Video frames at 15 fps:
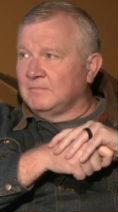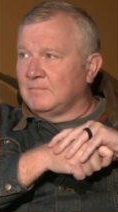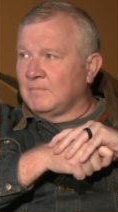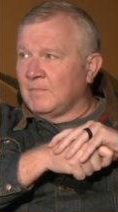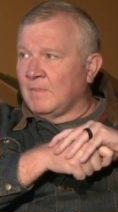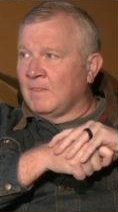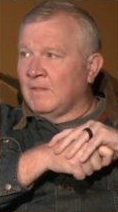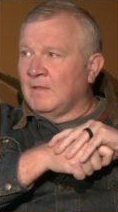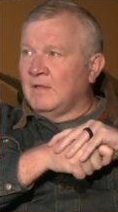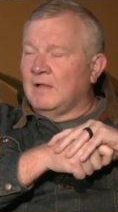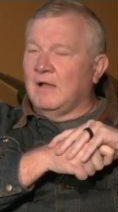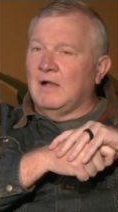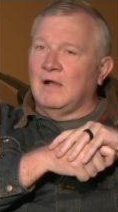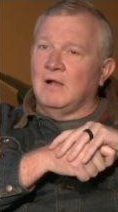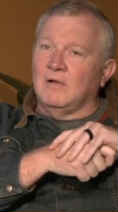Gotcha.
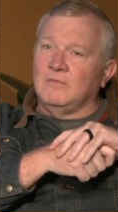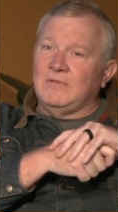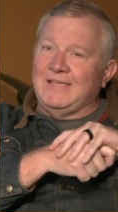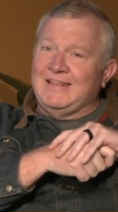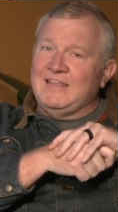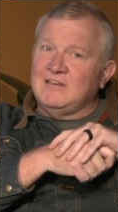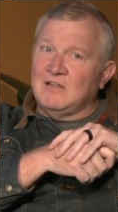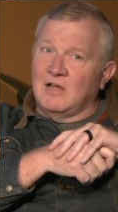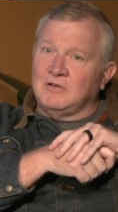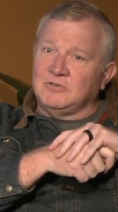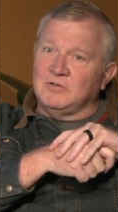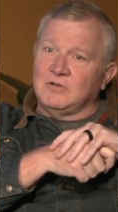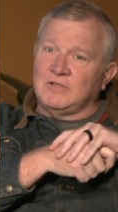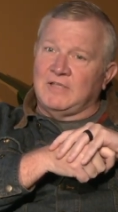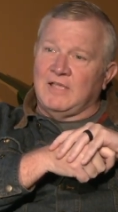Uh, any
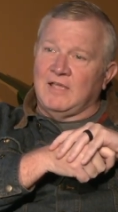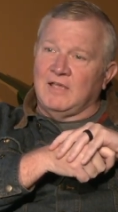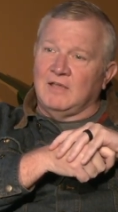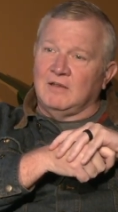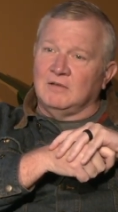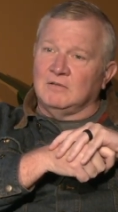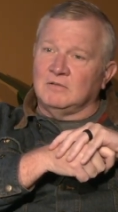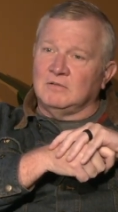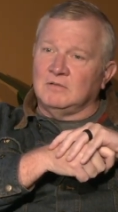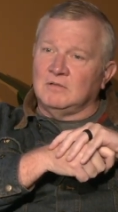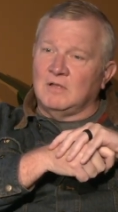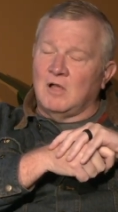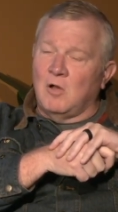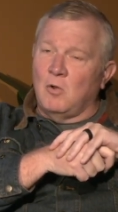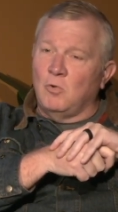doctor can
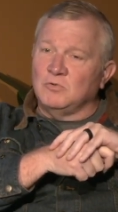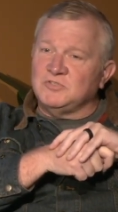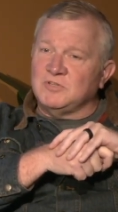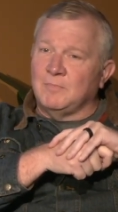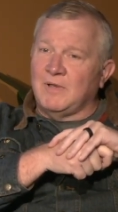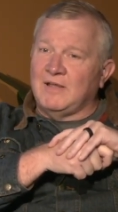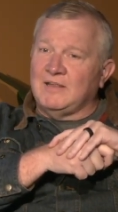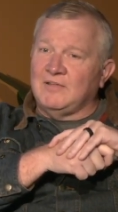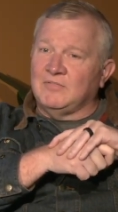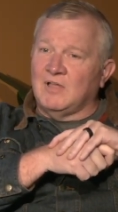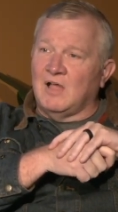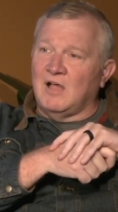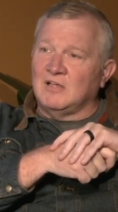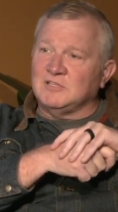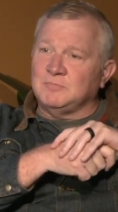hold somebody in the
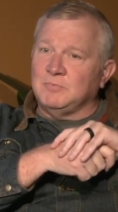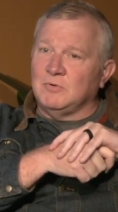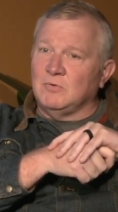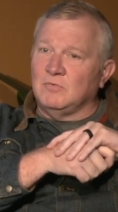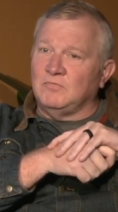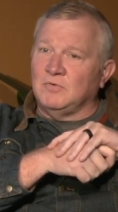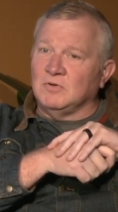hospital for